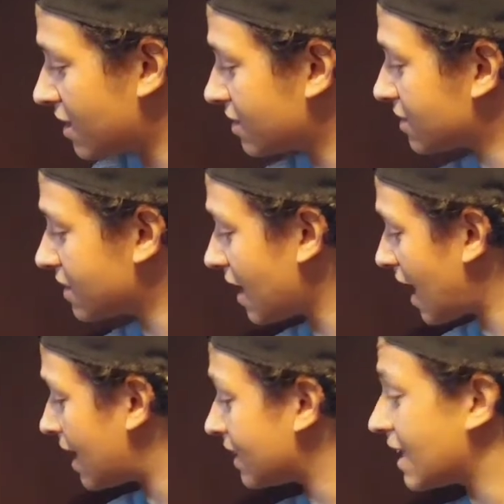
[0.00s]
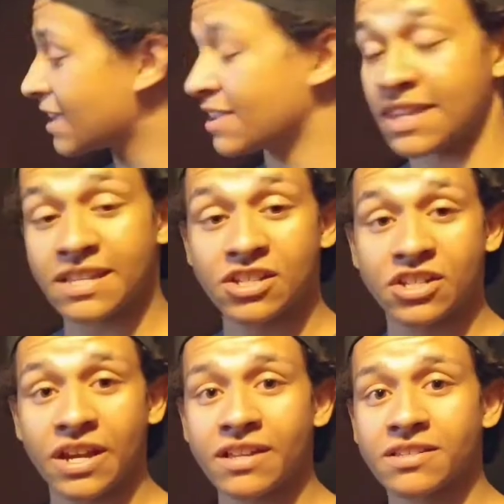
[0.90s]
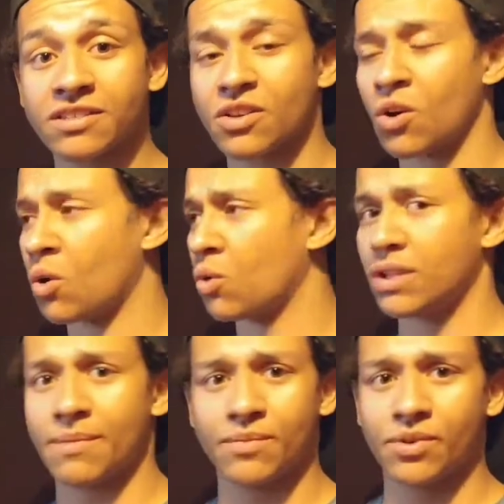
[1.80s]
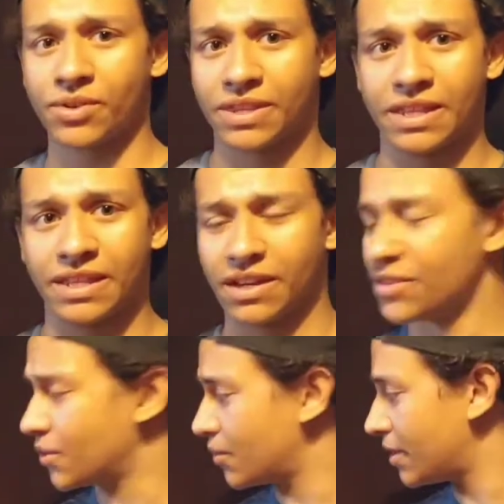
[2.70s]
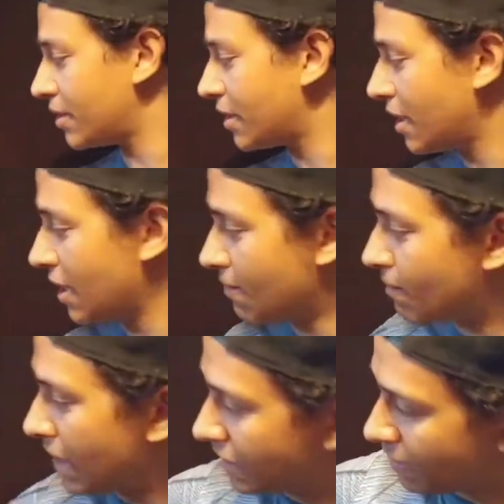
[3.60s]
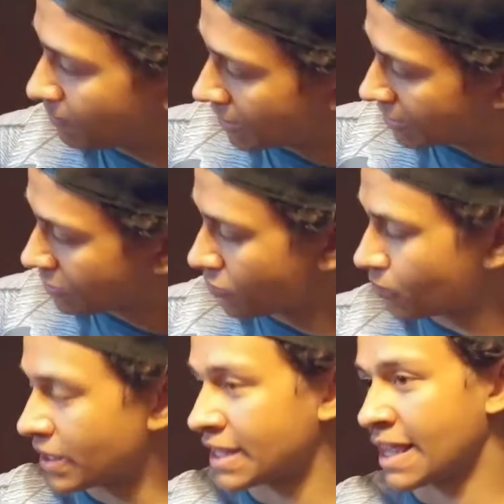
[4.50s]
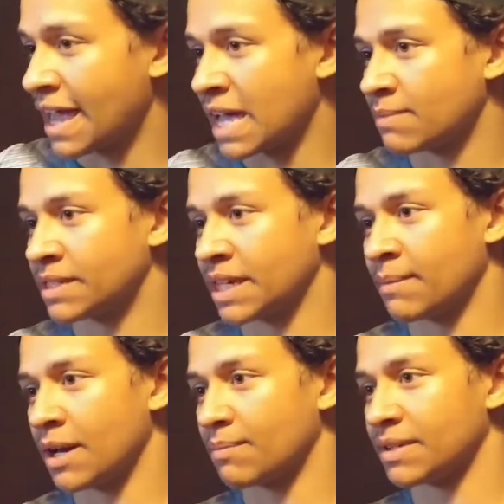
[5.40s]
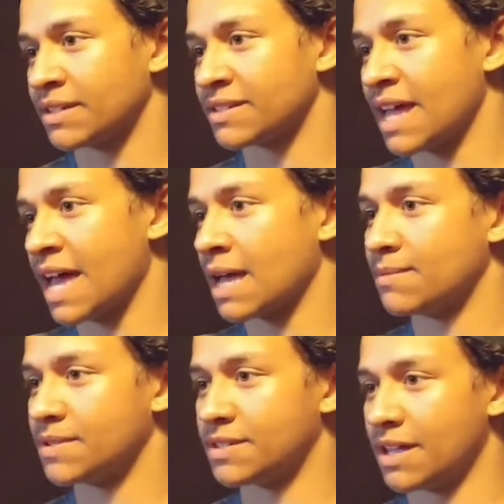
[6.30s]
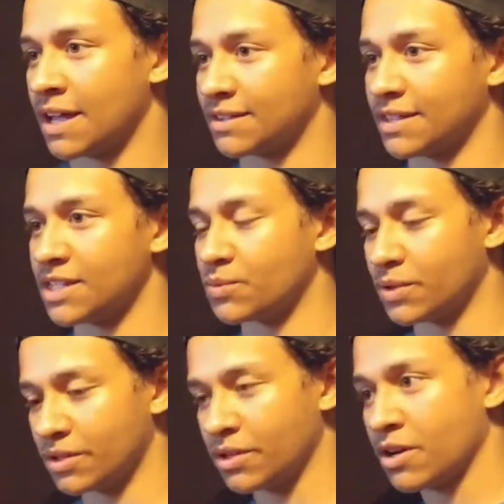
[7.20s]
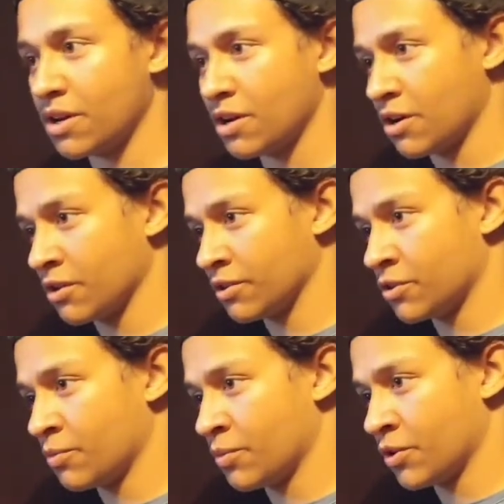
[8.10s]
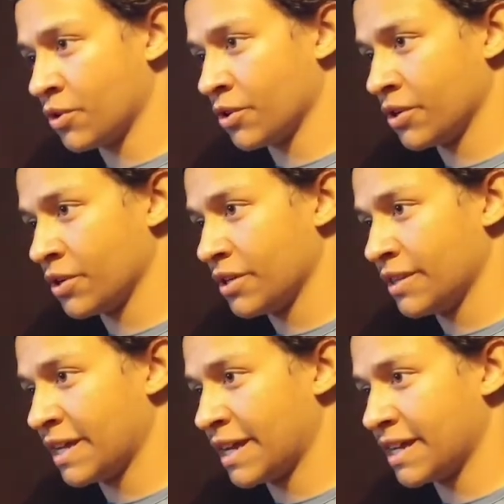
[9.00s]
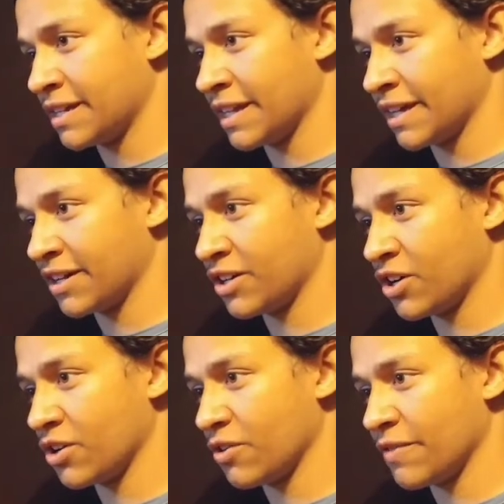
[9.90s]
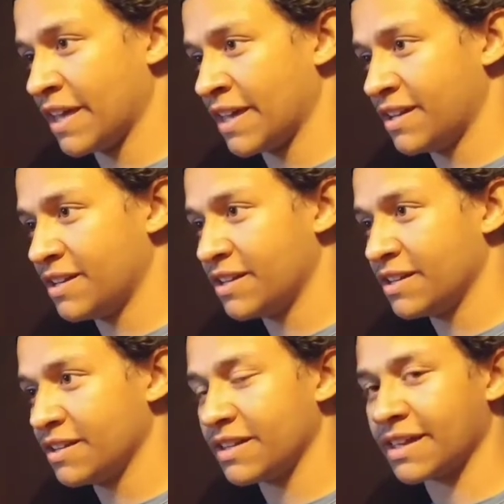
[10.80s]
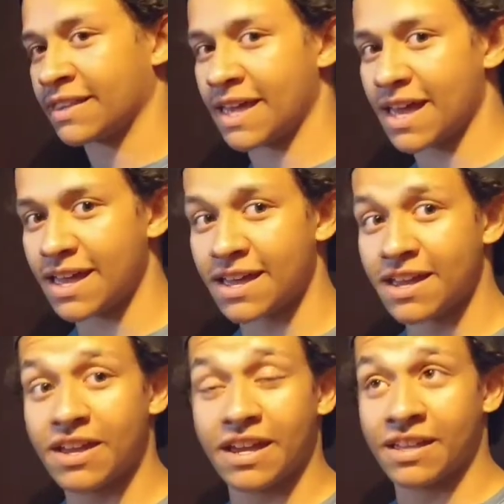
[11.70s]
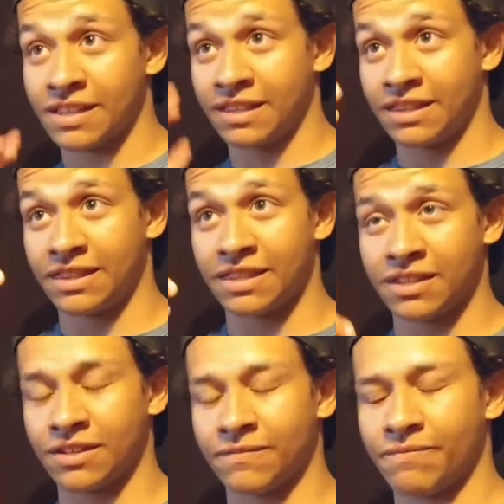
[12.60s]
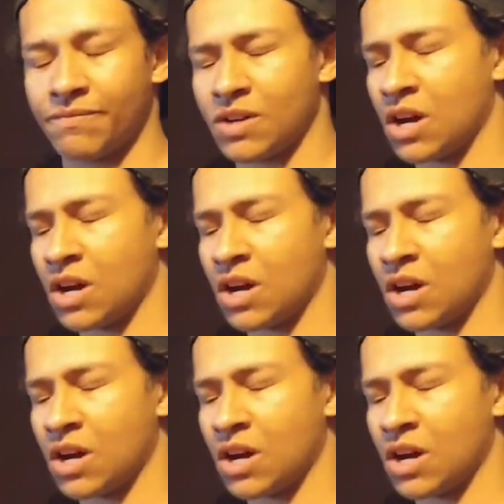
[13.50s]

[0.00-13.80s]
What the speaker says: honestly, I like this chest a whole lot more than the other one, mainly because of the way that the abs came out, because the abs on this one are a little more, they kind of like curve in like that, and then the